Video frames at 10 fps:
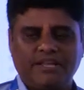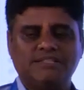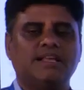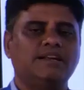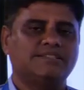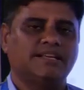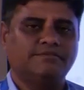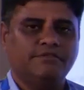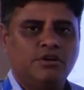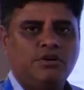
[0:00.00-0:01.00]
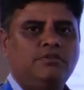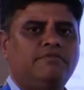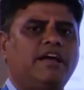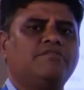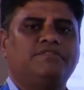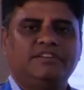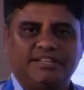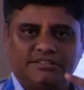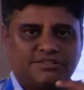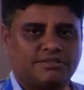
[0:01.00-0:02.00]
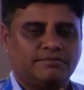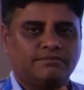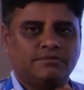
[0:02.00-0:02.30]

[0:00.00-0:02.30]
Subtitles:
Excel itself, we have filters.